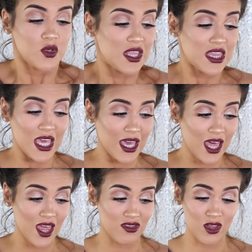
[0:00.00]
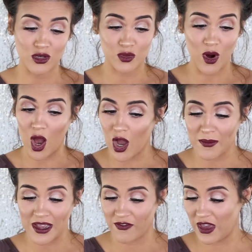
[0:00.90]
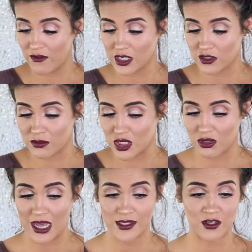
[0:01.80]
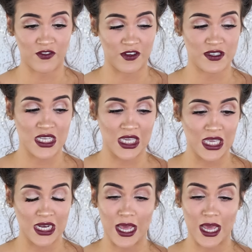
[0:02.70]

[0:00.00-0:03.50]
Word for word: So I think those were all my favorites from 2015.